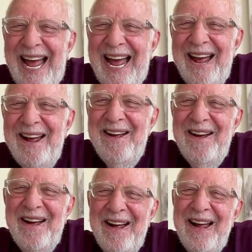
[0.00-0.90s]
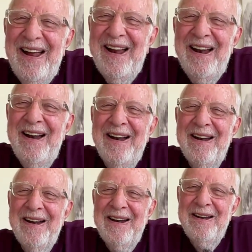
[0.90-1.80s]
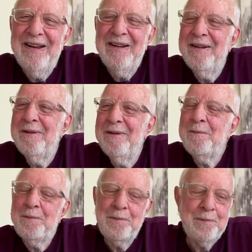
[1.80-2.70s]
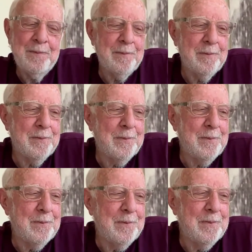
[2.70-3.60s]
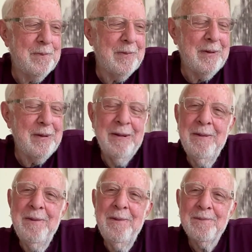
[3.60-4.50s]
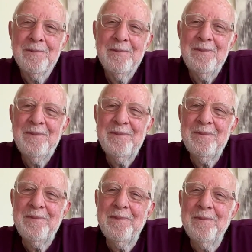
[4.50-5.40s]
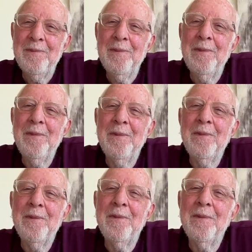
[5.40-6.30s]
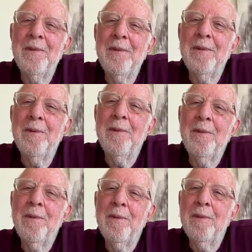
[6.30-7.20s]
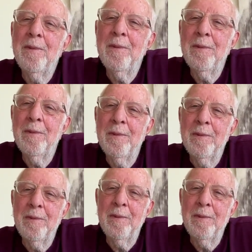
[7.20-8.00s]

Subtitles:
[no speech]